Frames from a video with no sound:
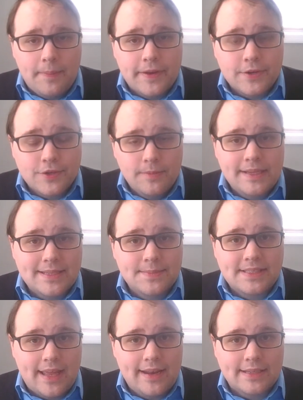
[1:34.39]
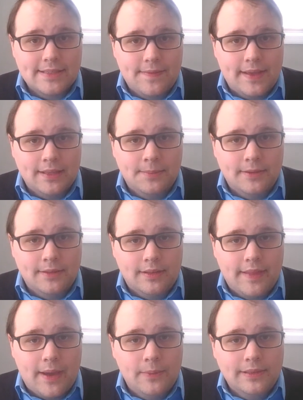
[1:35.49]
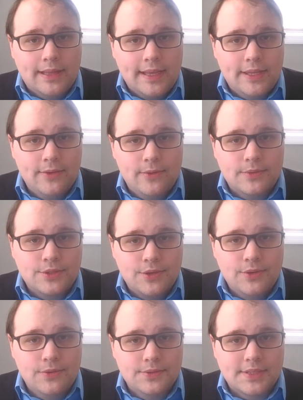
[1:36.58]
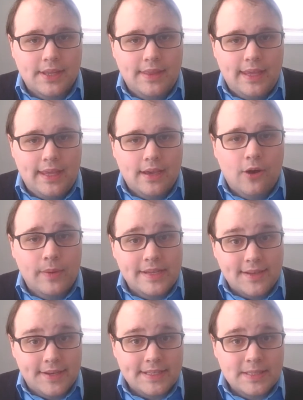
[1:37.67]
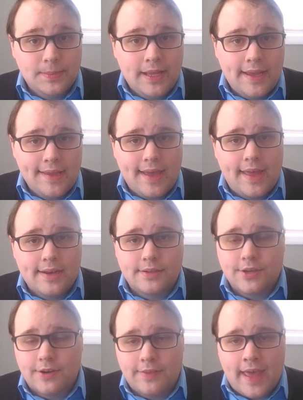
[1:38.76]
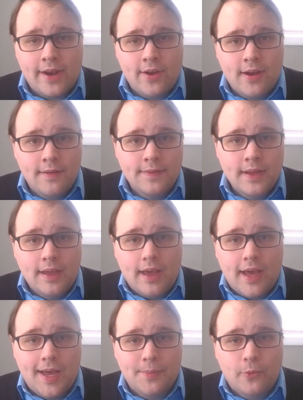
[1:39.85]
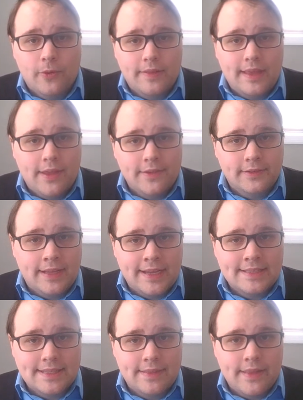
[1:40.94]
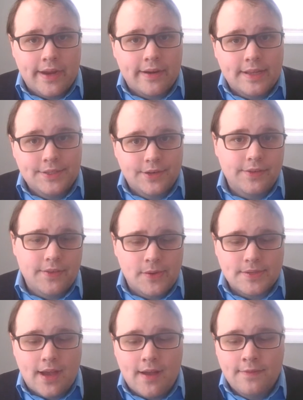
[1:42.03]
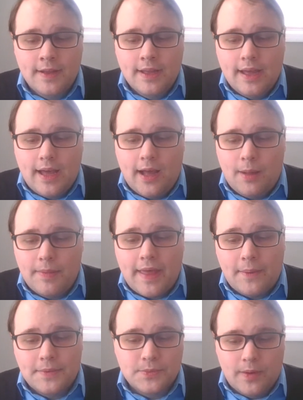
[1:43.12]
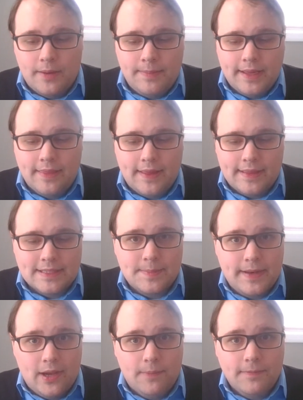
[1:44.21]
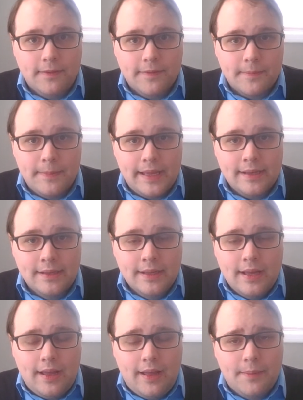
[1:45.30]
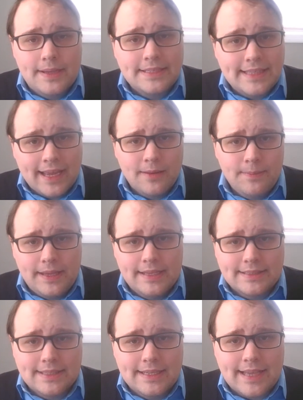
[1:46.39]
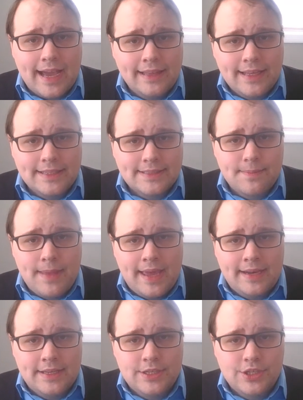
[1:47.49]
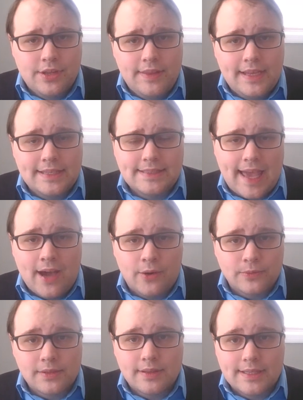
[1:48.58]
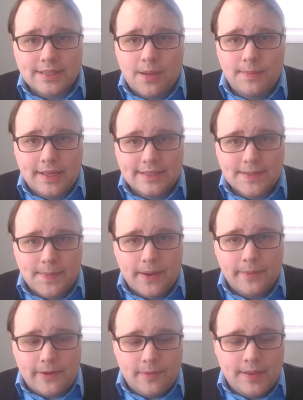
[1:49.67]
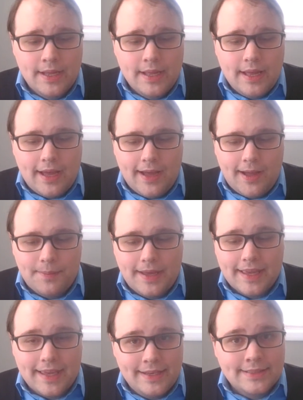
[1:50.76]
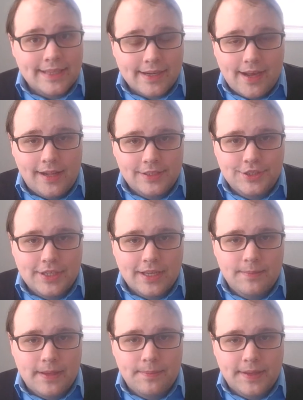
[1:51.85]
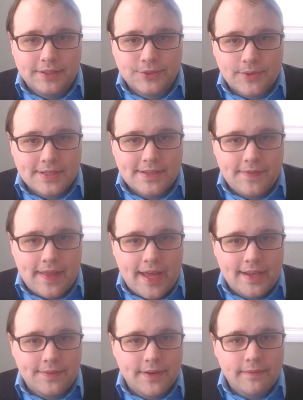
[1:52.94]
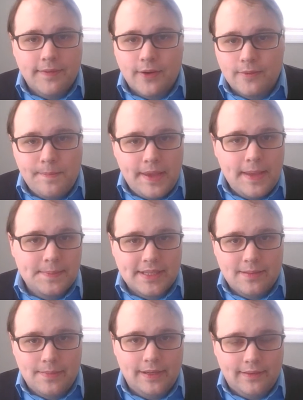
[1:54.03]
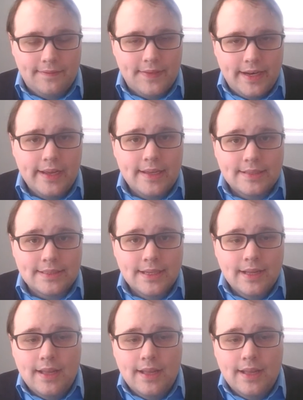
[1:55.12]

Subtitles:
there should be some settings available that will let you choose the always on display and turn that off, or the other lights in there and turn those off. That was one big thing that's been helpful for me. A second piece is I like to manage the sound that's coming into my room. Again, technology can be a big source of that. If your phone beeps in the middle of the night,